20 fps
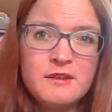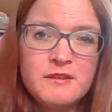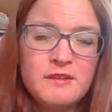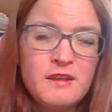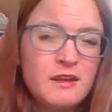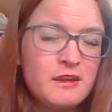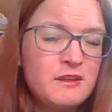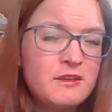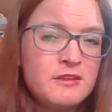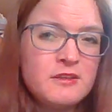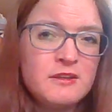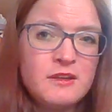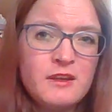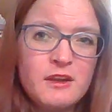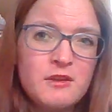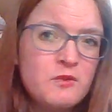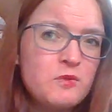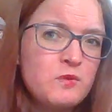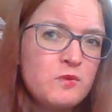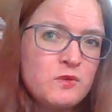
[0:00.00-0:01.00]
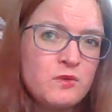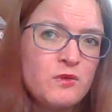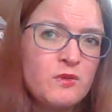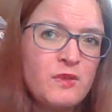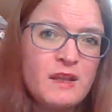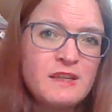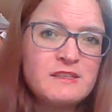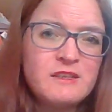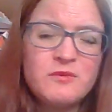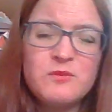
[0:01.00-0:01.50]
like a crew and all
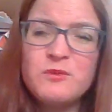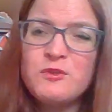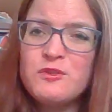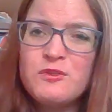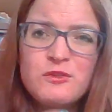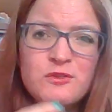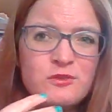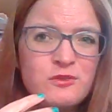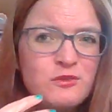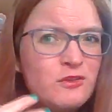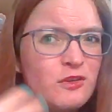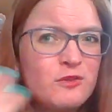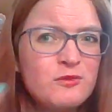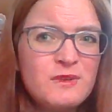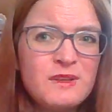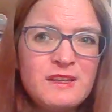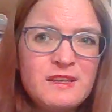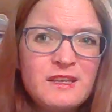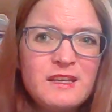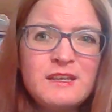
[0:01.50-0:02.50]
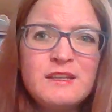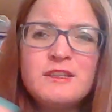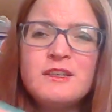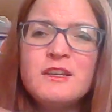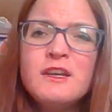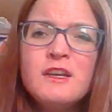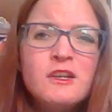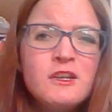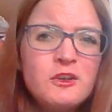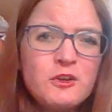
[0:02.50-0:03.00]
that stuff. But you don't really need
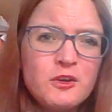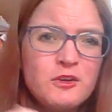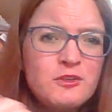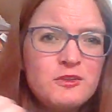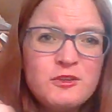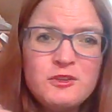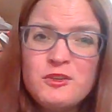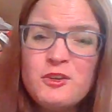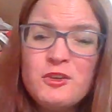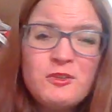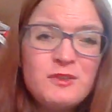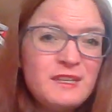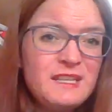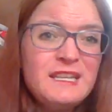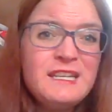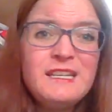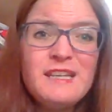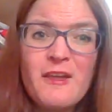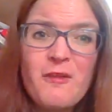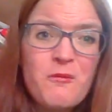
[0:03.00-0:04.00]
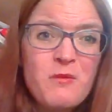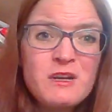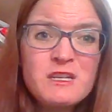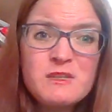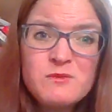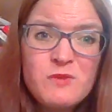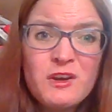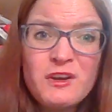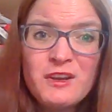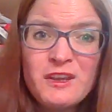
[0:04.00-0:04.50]
you don't need that
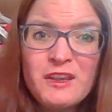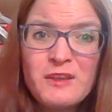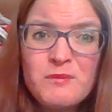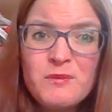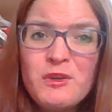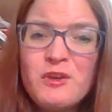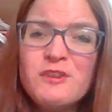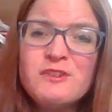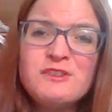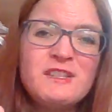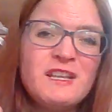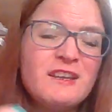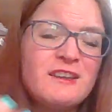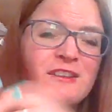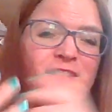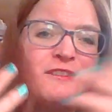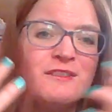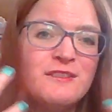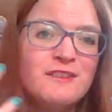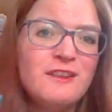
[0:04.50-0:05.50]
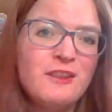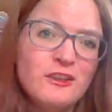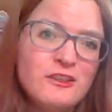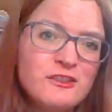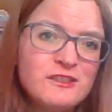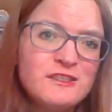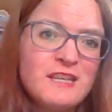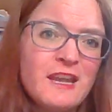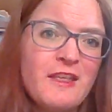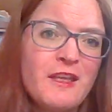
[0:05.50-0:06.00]
much money, because like it
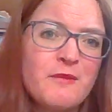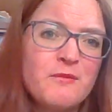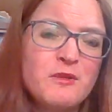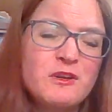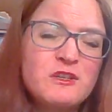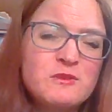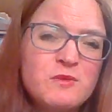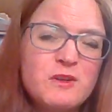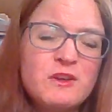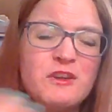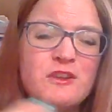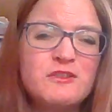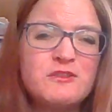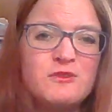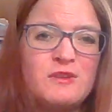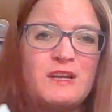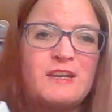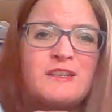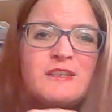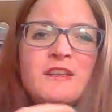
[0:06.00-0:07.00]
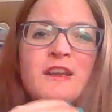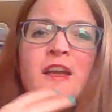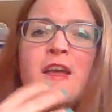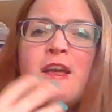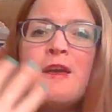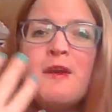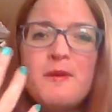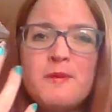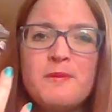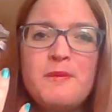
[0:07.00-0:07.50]
doesn't take that much money to like
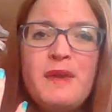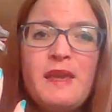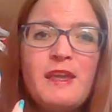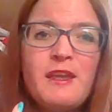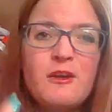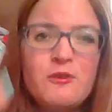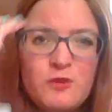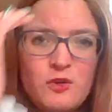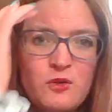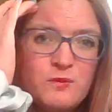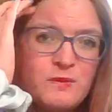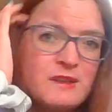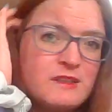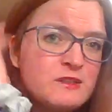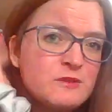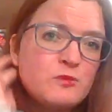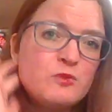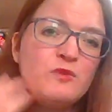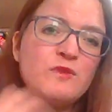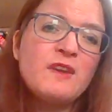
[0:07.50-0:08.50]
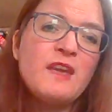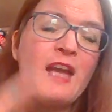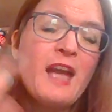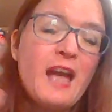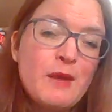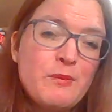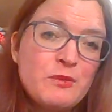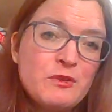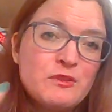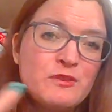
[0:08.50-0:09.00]
make a romance movie
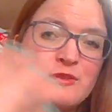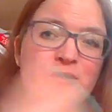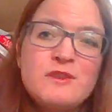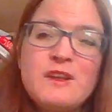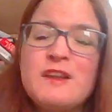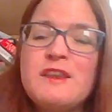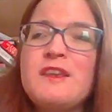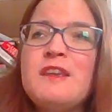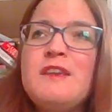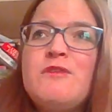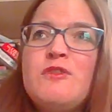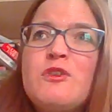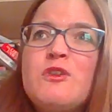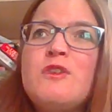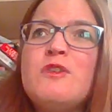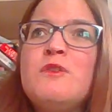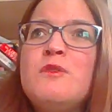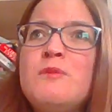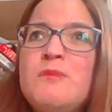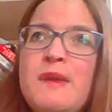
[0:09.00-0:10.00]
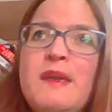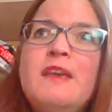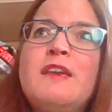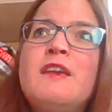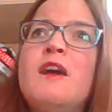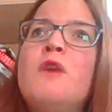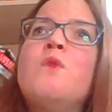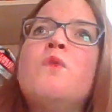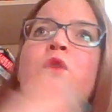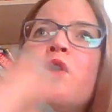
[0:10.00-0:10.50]
happen. Like if you're gonna
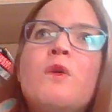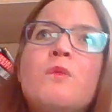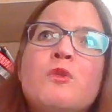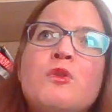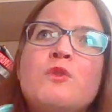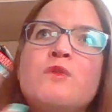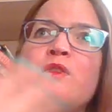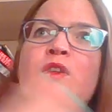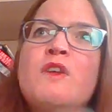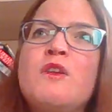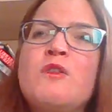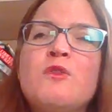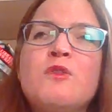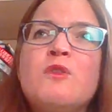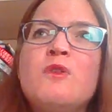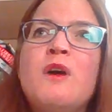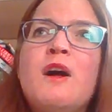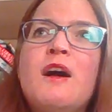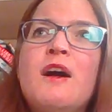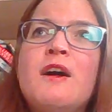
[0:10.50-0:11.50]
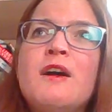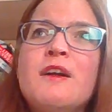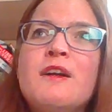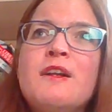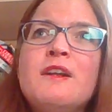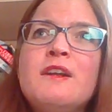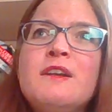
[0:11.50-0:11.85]
make a war movie or a